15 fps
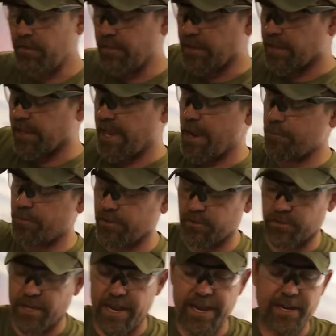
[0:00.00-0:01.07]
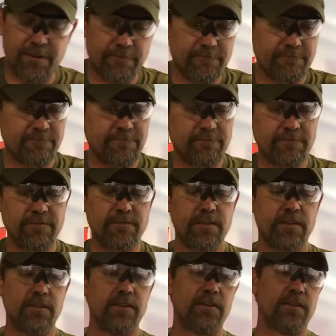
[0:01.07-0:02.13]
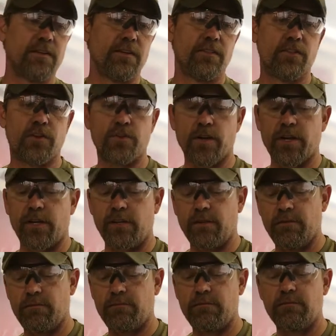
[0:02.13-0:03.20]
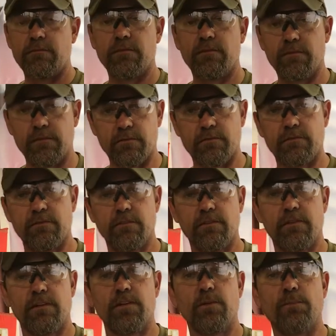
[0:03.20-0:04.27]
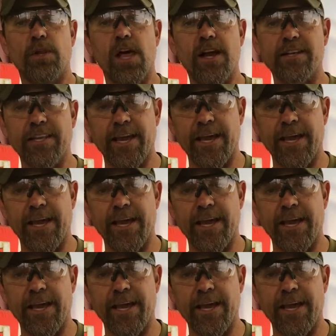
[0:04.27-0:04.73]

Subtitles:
The clamp is tight. The drill plugged